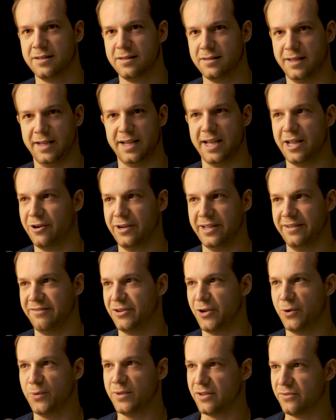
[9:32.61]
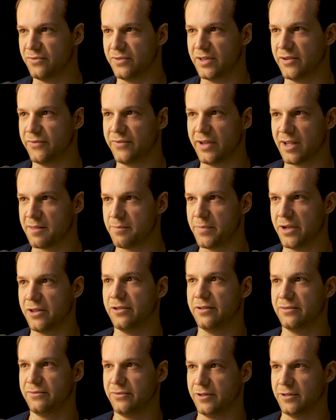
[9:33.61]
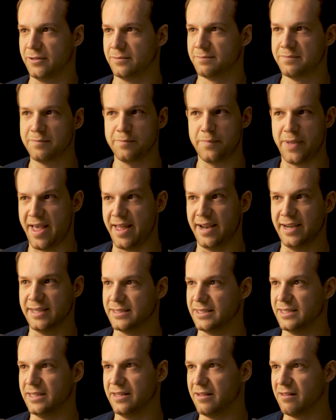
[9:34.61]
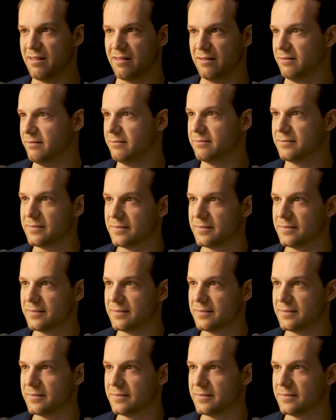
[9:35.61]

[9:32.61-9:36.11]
like, I don't even know what the VFX budget for Paddington is. And